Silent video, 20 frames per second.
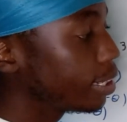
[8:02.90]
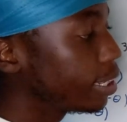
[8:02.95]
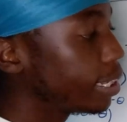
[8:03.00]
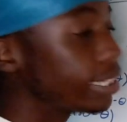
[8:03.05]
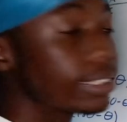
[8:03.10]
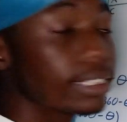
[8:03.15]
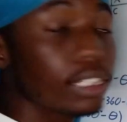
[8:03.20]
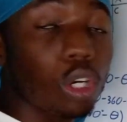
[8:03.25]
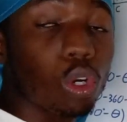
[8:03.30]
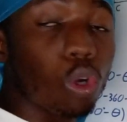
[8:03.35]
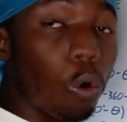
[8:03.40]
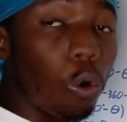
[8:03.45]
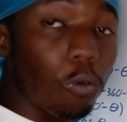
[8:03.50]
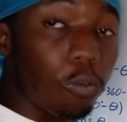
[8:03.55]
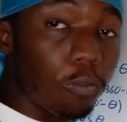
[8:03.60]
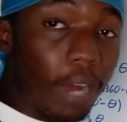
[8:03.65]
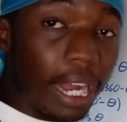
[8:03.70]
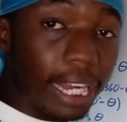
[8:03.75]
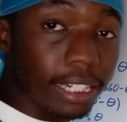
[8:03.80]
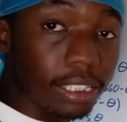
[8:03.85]
is the
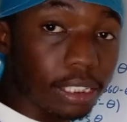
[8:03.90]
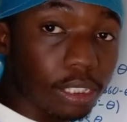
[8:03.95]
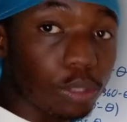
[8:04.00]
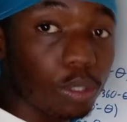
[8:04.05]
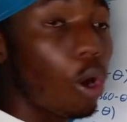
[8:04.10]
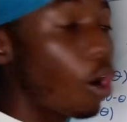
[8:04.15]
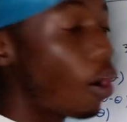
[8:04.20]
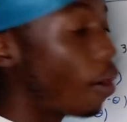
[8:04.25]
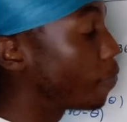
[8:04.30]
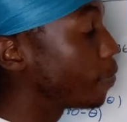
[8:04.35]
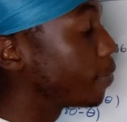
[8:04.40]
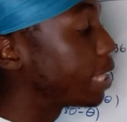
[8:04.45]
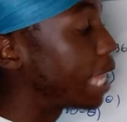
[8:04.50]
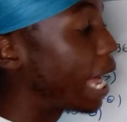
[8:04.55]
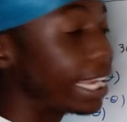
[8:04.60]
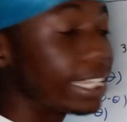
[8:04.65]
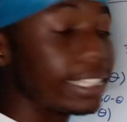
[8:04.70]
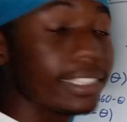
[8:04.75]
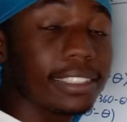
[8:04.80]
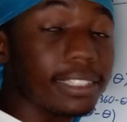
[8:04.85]
cofunction of
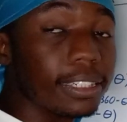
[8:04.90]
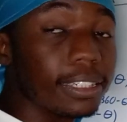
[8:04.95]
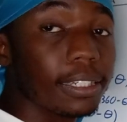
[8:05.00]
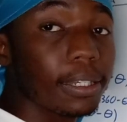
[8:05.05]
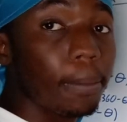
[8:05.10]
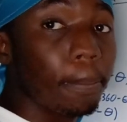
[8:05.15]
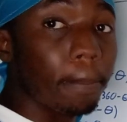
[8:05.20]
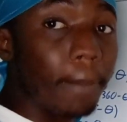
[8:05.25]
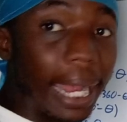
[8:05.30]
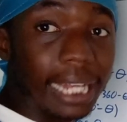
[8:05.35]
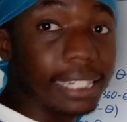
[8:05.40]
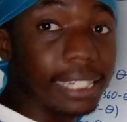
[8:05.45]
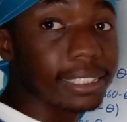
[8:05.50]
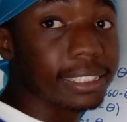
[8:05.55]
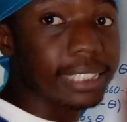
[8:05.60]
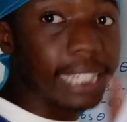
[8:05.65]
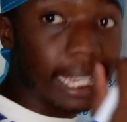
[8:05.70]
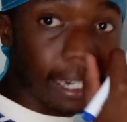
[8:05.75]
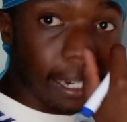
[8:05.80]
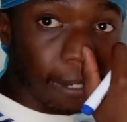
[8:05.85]
90 minus
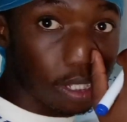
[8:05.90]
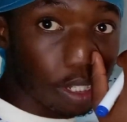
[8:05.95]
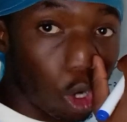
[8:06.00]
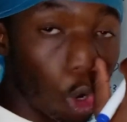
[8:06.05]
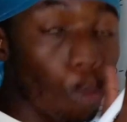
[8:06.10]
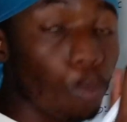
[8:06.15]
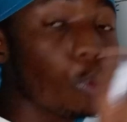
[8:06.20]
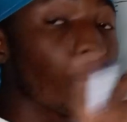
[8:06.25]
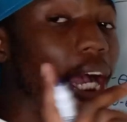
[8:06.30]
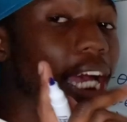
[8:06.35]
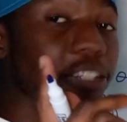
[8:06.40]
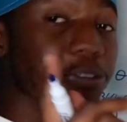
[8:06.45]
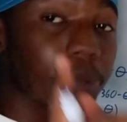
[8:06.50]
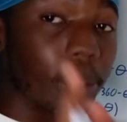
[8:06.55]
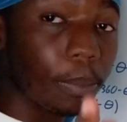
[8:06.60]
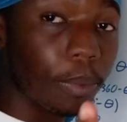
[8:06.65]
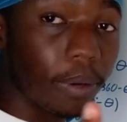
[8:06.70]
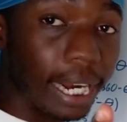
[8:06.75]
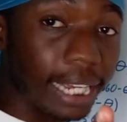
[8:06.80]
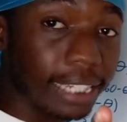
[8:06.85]
theta? I hope you guys
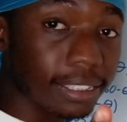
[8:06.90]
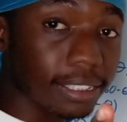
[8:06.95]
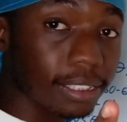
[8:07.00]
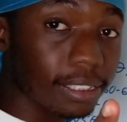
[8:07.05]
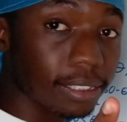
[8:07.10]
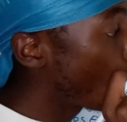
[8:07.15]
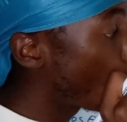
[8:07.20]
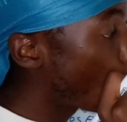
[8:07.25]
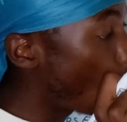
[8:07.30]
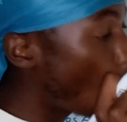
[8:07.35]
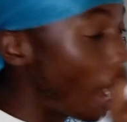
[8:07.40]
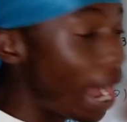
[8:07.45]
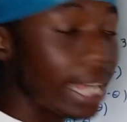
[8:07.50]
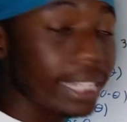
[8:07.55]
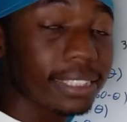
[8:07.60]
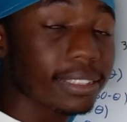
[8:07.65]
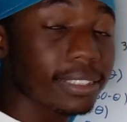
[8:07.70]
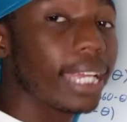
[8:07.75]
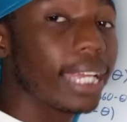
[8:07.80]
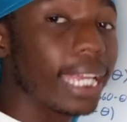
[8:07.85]
memorize this. What
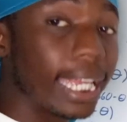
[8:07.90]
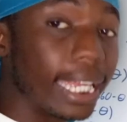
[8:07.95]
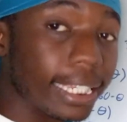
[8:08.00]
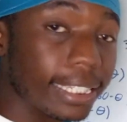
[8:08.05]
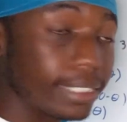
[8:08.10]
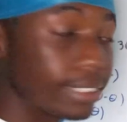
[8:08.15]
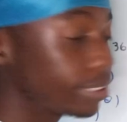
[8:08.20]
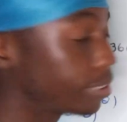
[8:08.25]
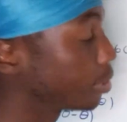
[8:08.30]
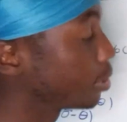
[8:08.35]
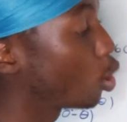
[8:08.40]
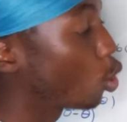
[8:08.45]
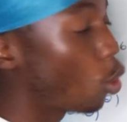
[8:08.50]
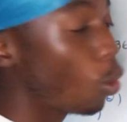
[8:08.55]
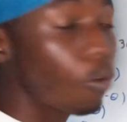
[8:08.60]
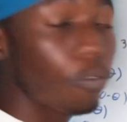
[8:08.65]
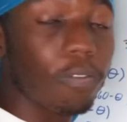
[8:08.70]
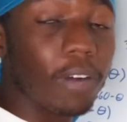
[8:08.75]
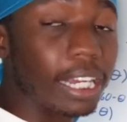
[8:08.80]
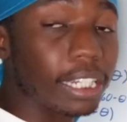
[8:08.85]
is the
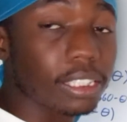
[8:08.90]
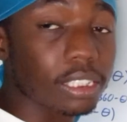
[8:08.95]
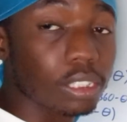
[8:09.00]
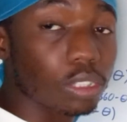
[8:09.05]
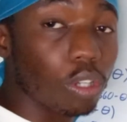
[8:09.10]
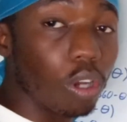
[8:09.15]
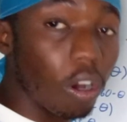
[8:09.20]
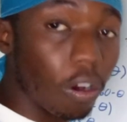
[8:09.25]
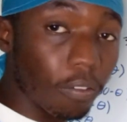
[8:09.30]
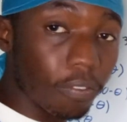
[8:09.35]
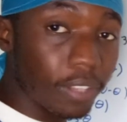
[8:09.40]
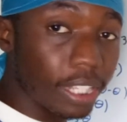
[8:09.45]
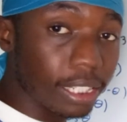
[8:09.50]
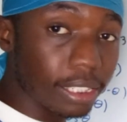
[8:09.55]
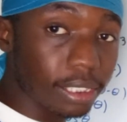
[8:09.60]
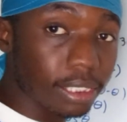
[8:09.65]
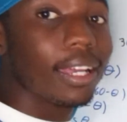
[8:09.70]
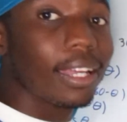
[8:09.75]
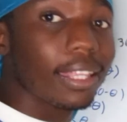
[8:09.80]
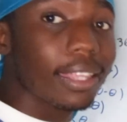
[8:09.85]
cofunction of this?
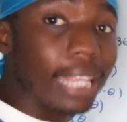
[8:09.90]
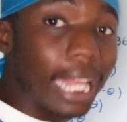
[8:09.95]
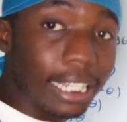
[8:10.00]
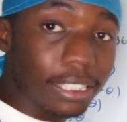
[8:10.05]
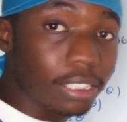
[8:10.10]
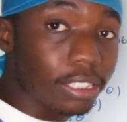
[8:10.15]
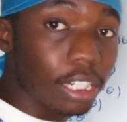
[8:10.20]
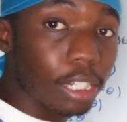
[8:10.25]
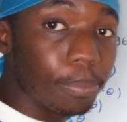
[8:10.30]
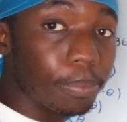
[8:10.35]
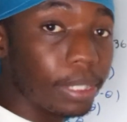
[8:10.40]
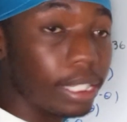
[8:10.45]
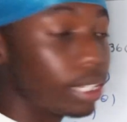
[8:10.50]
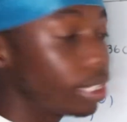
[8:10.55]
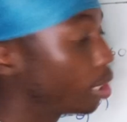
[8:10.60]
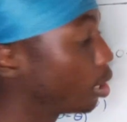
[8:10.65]
That's going to be